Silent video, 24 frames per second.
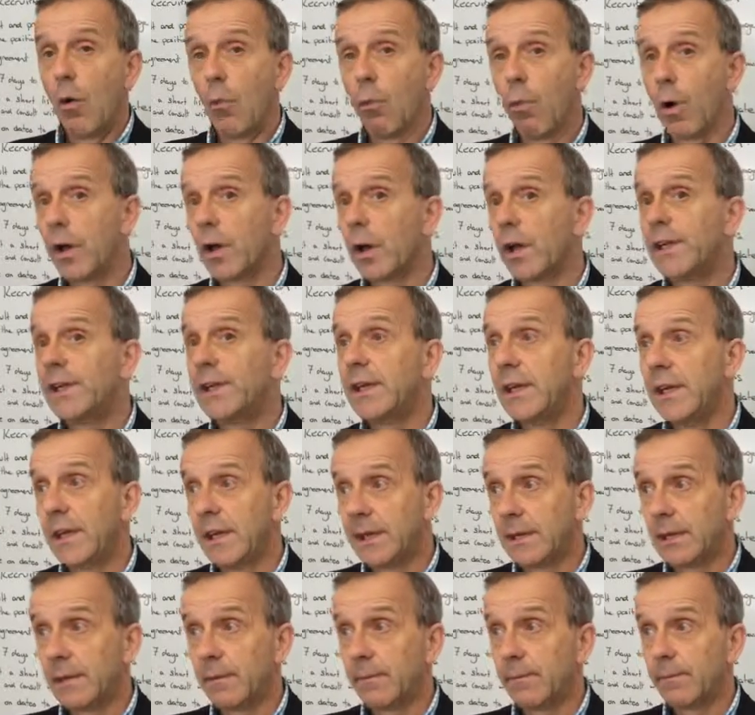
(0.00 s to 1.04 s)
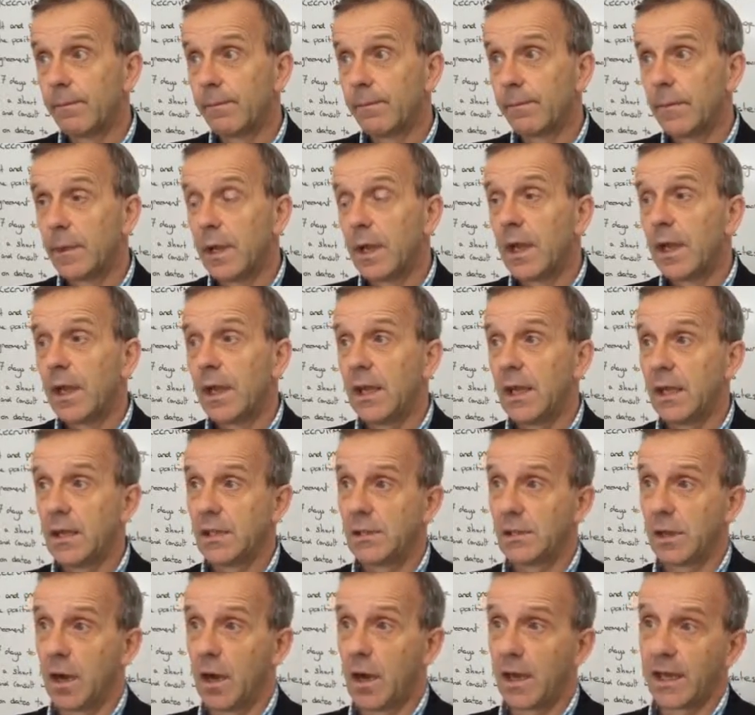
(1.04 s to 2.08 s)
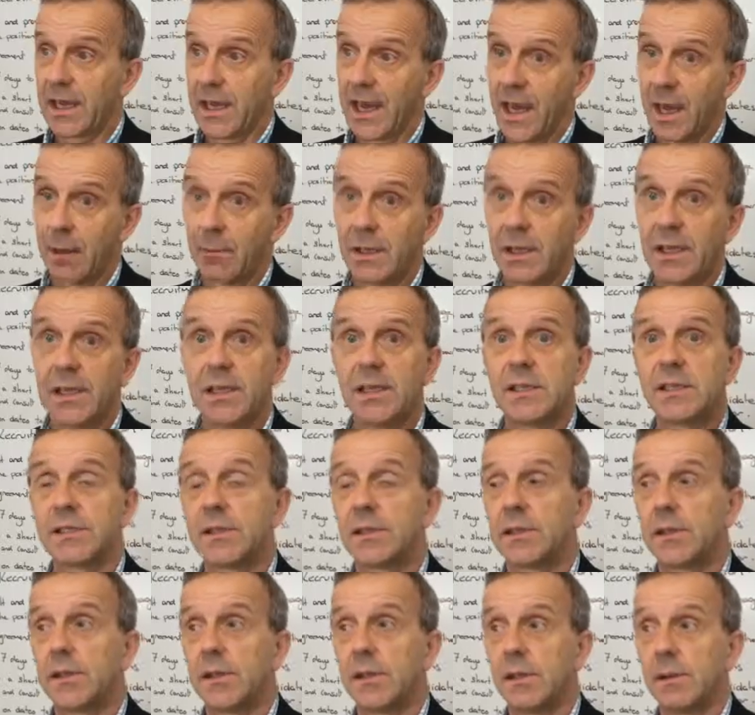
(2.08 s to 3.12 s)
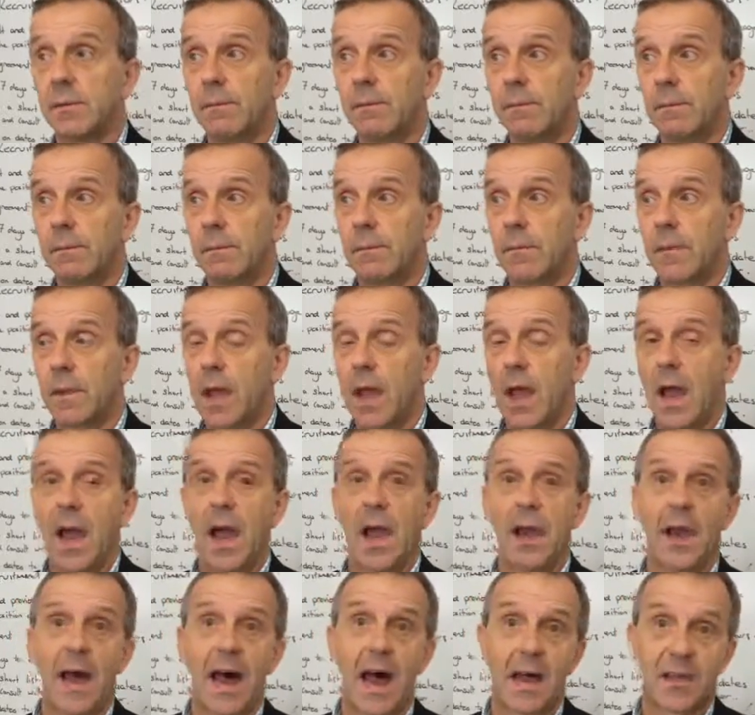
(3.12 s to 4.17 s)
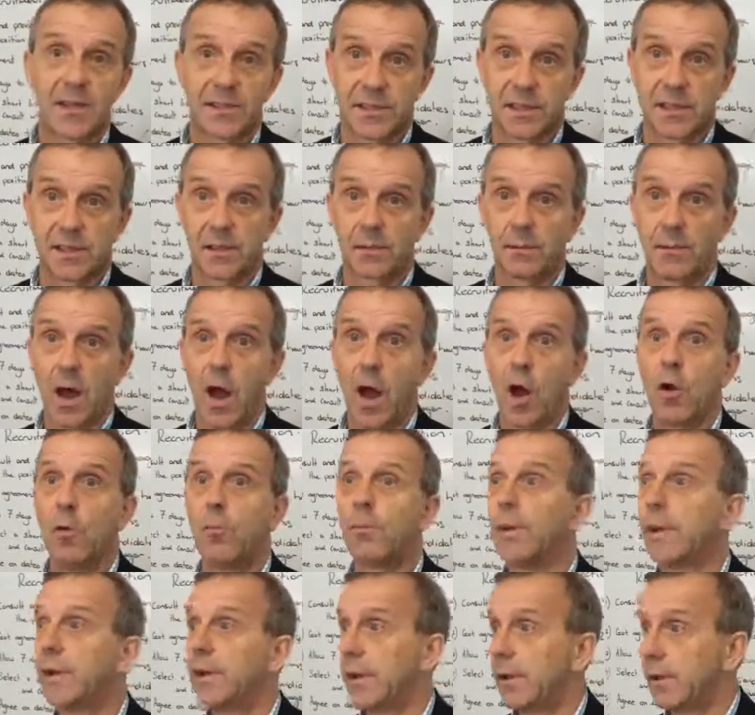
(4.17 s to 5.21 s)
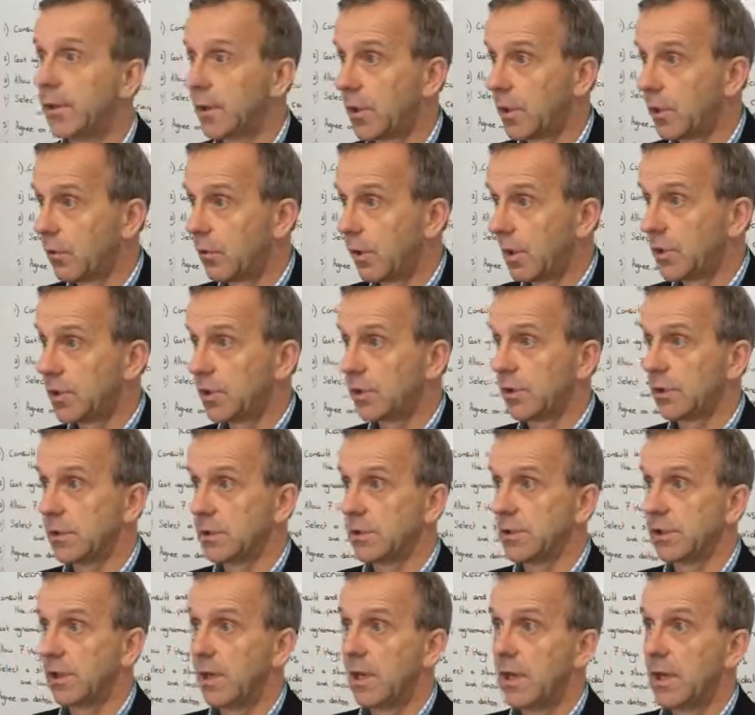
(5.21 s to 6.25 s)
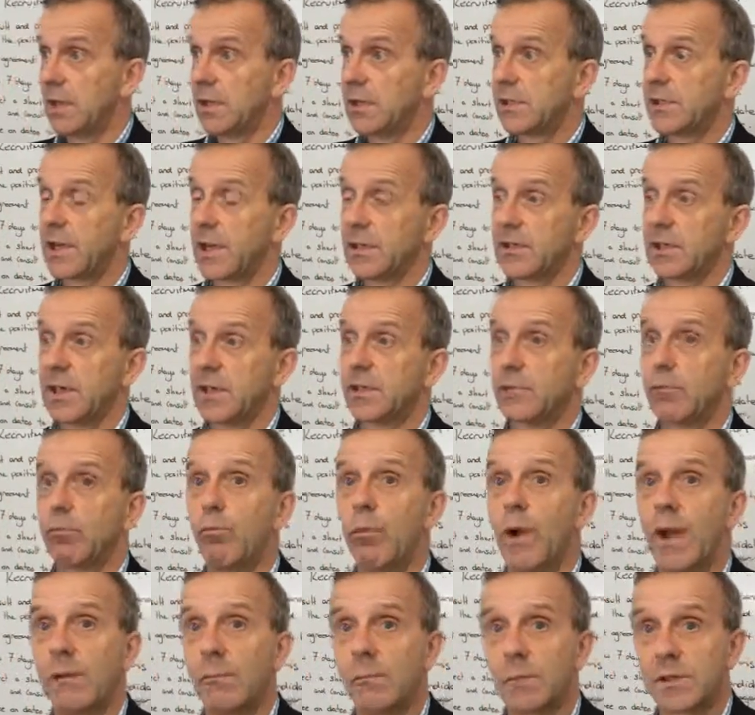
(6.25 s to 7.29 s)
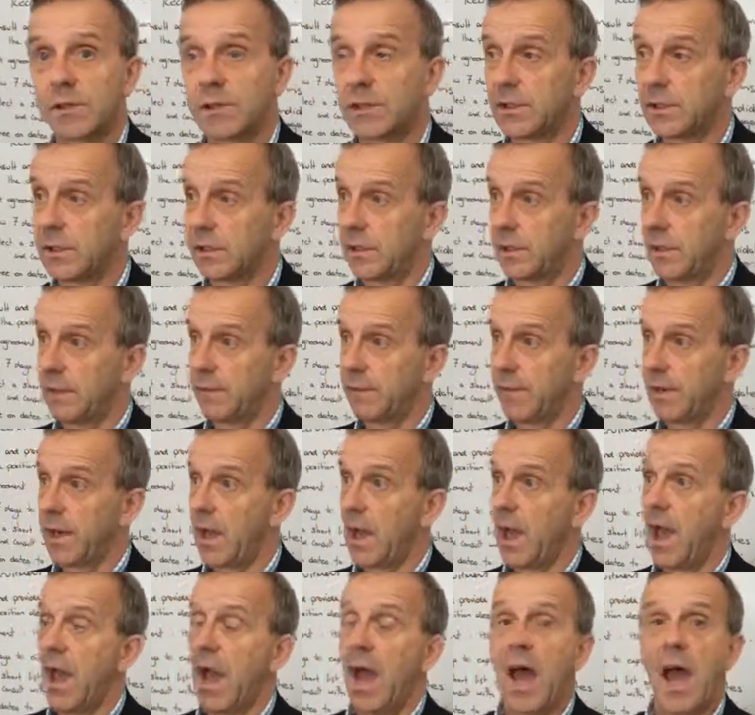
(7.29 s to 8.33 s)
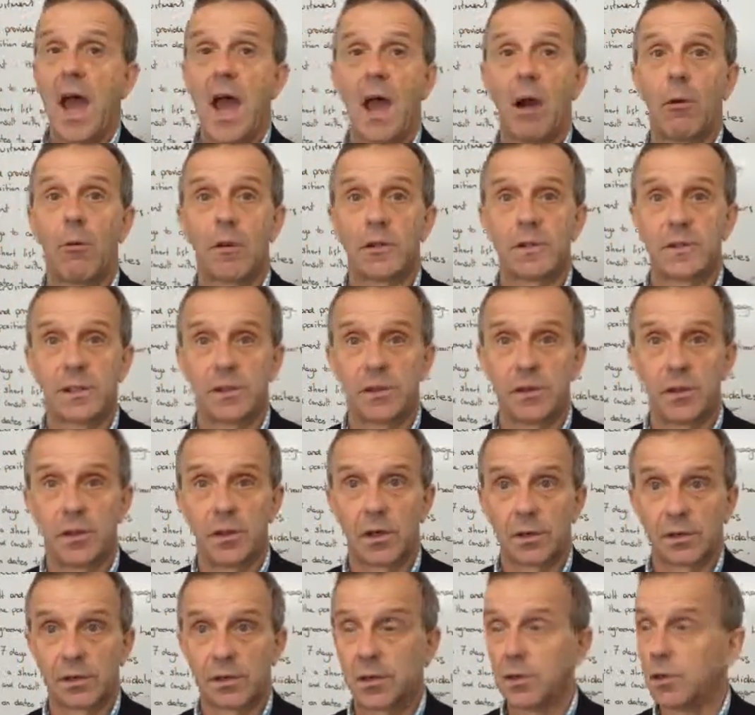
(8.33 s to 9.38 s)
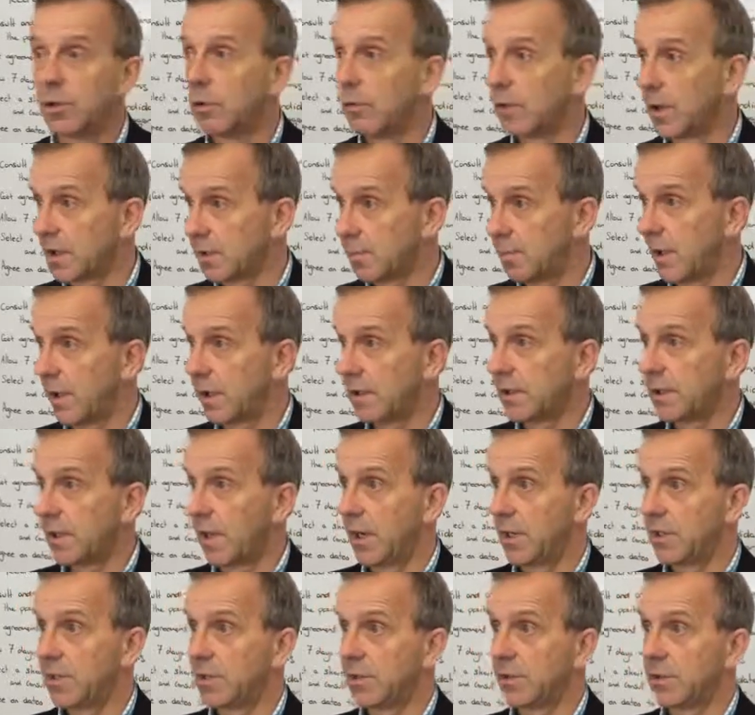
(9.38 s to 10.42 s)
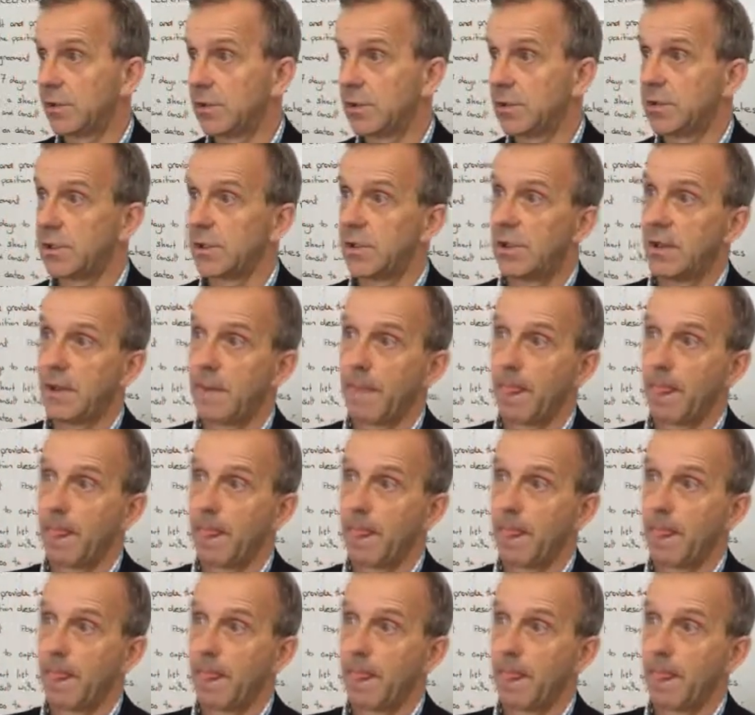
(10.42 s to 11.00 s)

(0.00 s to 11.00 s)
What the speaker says: What I did is I calmly listened to them and asked them open-ended questions such as, when was it delivered? How was it not to your expectations?